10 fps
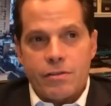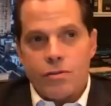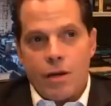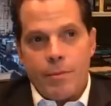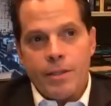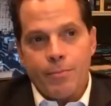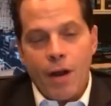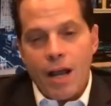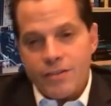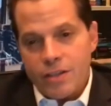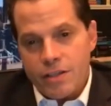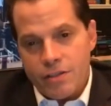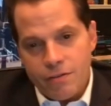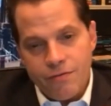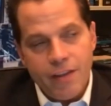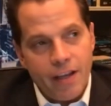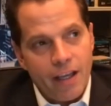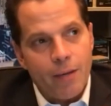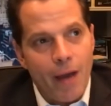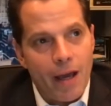So I'm in the process of
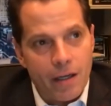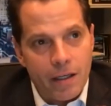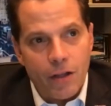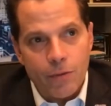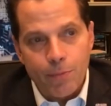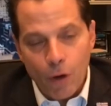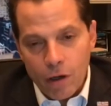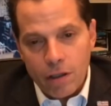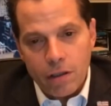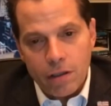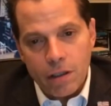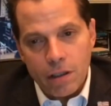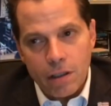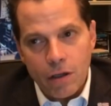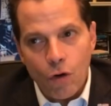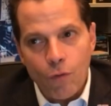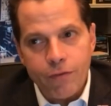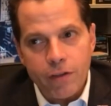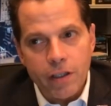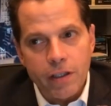thinking about another book.
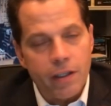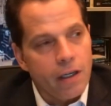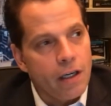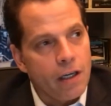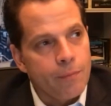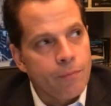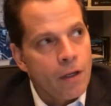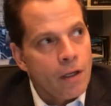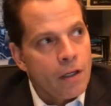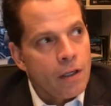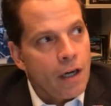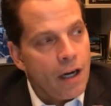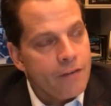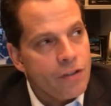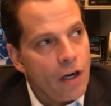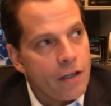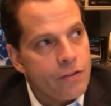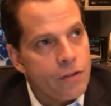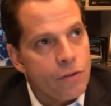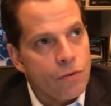Hopefully, I've
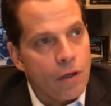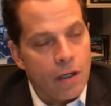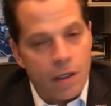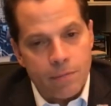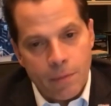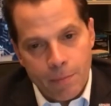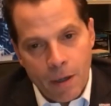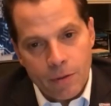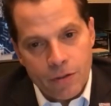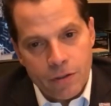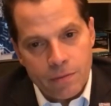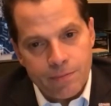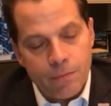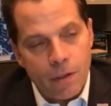talked to a publisher.